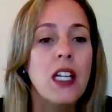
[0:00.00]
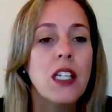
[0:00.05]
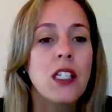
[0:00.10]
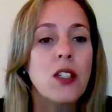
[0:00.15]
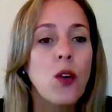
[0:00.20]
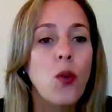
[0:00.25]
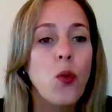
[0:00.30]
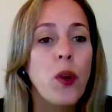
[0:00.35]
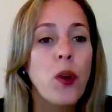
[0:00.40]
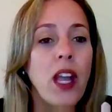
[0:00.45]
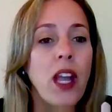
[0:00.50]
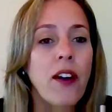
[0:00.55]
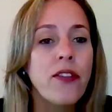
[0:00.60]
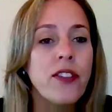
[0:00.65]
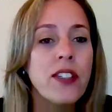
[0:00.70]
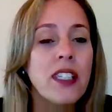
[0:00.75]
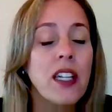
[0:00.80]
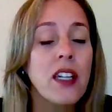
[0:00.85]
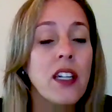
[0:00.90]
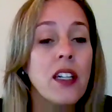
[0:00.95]
So we have
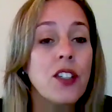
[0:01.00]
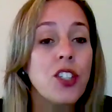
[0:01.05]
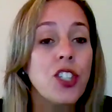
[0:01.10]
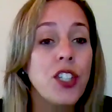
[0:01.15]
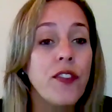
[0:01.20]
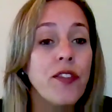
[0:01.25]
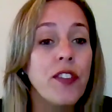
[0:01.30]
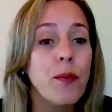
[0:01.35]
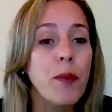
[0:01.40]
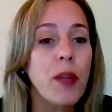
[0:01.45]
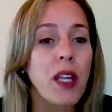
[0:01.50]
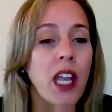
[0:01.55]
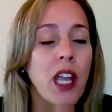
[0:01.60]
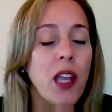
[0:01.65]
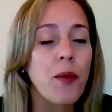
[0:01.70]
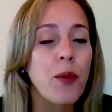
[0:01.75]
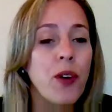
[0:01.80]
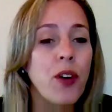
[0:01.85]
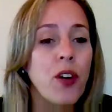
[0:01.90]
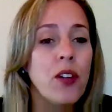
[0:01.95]
seen a shift in
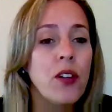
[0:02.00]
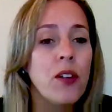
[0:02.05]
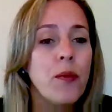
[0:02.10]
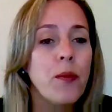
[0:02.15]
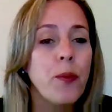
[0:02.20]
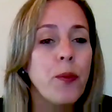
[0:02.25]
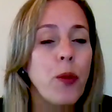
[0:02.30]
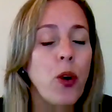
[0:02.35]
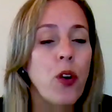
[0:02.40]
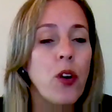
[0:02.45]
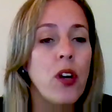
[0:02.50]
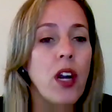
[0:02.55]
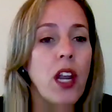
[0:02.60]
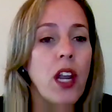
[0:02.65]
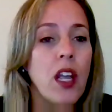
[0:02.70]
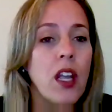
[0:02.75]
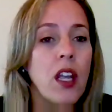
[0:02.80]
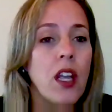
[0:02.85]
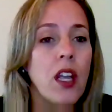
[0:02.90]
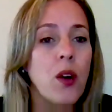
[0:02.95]
behavior, but
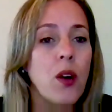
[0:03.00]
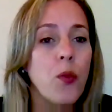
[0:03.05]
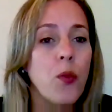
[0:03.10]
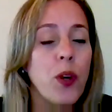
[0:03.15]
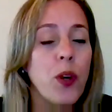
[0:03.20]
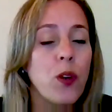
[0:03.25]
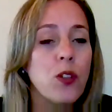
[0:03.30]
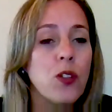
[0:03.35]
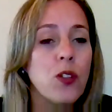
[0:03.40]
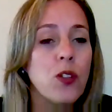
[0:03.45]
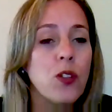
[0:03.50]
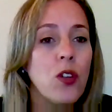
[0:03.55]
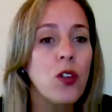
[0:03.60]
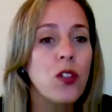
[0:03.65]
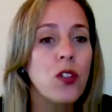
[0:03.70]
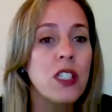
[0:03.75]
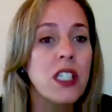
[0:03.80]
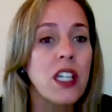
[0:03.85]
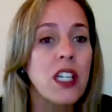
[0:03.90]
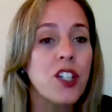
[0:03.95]
we
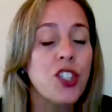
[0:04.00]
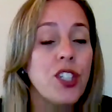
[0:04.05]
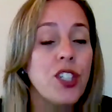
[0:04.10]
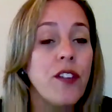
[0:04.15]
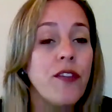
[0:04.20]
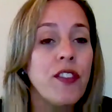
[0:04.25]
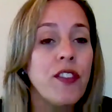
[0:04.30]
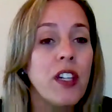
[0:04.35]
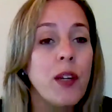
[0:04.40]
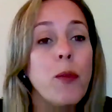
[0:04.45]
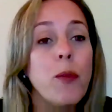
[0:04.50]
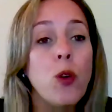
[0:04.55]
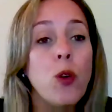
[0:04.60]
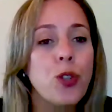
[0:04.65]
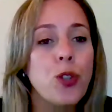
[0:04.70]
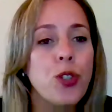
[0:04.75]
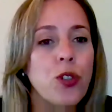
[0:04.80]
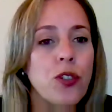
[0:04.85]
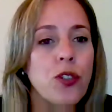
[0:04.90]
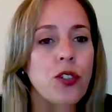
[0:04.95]
also see a shift in
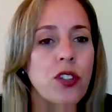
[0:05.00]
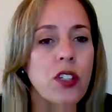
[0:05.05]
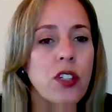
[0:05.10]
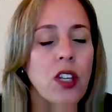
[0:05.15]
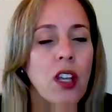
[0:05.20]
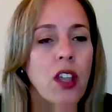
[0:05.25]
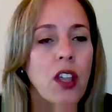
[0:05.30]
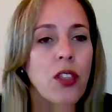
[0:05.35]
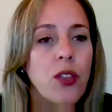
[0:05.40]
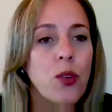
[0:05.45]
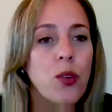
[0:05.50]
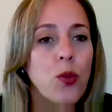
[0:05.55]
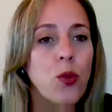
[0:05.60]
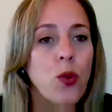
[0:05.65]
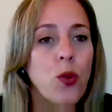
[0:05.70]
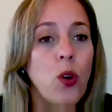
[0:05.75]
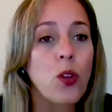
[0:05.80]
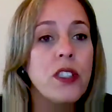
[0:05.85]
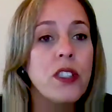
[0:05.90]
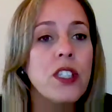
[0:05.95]
emotions through
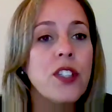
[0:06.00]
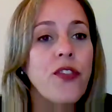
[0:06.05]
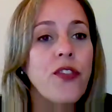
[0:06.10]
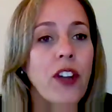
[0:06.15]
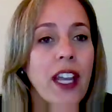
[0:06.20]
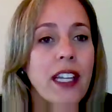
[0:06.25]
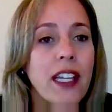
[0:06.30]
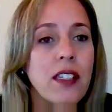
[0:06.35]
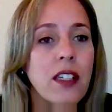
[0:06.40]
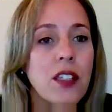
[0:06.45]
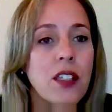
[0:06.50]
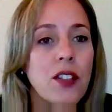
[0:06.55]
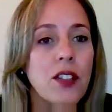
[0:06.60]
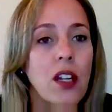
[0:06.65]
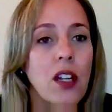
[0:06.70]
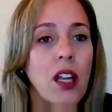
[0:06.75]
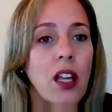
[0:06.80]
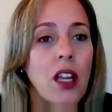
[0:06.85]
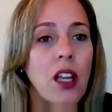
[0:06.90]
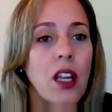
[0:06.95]
all these phases
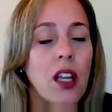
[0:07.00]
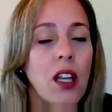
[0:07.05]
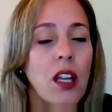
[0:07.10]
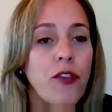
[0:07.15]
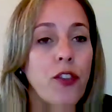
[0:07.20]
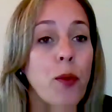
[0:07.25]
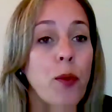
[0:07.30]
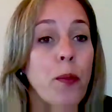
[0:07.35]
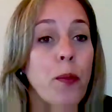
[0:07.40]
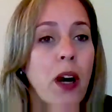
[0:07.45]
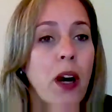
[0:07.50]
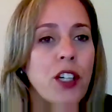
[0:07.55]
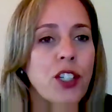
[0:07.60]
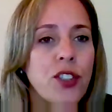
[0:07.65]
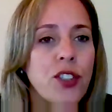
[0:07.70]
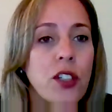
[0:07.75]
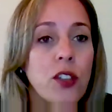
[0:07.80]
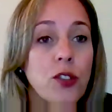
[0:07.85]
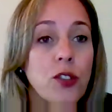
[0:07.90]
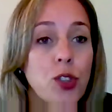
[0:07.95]
from
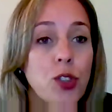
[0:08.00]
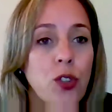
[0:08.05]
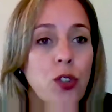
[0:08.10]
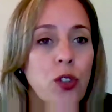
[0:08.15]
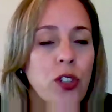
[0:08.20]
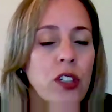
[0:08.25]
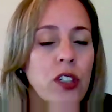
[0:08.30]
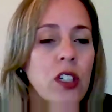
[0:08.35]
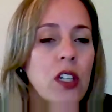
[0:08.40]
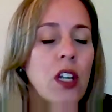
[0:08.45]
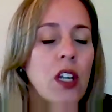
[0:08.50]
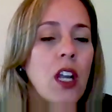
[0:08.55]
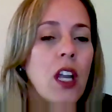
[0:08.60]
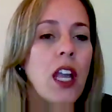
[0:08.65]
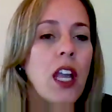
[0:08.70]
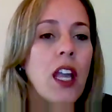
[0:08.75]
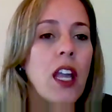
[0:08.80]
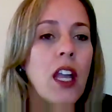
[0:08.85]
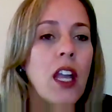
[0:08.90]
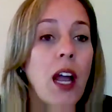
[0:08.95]
March till June
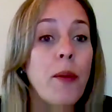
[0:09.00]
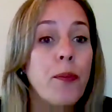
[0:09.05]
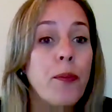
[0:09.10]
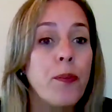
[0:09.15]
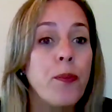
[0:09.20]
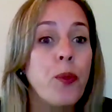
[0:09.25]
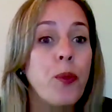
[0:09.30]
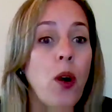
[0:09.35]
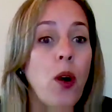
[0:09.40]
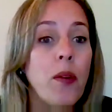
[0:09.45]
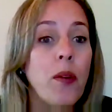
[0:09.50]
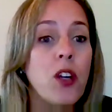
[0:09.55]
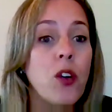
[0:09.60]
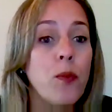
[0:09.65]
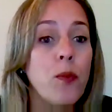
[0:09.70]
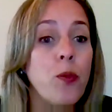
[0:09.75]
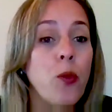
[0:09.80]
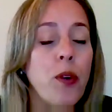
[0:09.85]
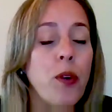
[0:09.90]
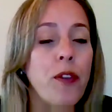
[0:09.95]
and probably
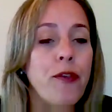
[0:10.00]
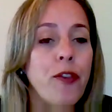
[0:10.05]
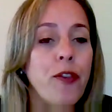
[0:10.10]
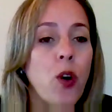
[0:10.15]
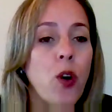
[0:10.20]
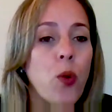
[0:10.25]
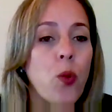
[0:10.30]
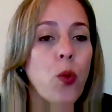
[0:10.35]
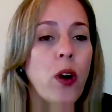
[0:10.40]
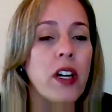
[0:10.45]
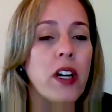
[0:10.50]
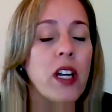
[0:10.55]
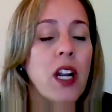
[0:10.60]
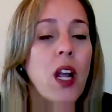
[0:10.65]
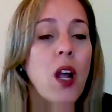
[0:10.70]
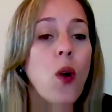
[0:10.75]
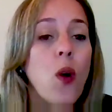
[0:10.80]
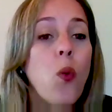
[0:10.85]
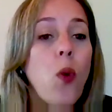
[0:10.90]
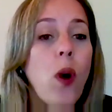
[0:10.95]
moving forward.
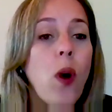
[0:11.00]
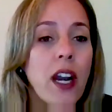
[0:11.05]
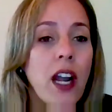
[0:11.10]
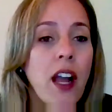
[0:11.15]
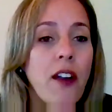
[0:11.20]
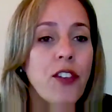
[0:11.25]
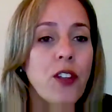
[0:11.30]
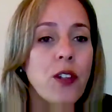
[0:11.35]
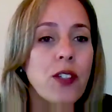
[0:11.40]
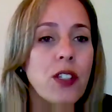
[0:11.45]
What have you